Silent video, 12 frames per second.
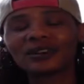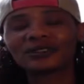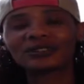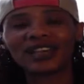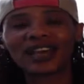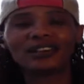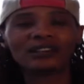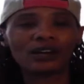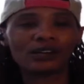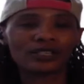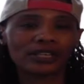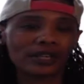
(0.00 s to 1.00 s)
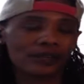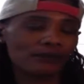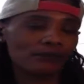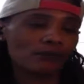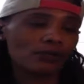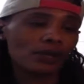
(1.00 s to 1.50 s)
dialogue
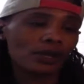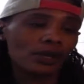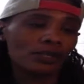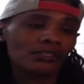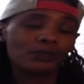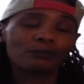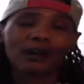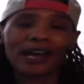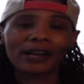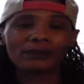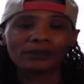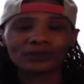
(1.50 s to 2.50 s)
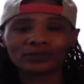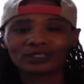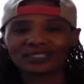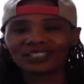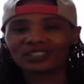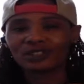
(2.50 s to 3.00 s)
can spiral
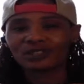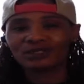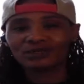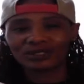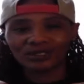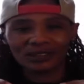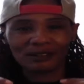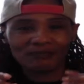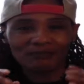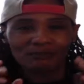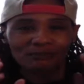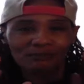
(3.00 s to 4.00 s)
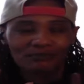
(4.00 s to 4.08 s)
into some